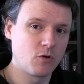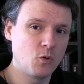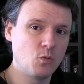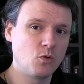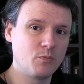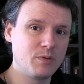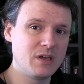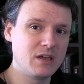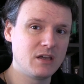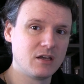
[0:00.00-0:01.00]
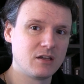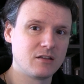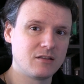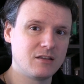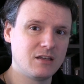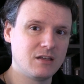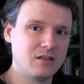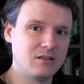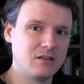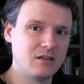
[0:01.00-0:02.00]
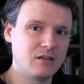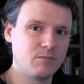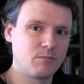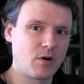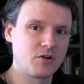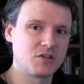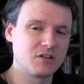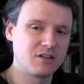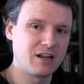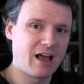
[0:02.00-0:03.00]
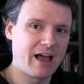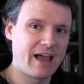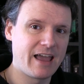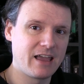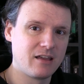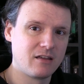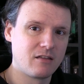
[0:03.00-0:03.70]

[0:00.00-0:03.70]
Who will be the person that I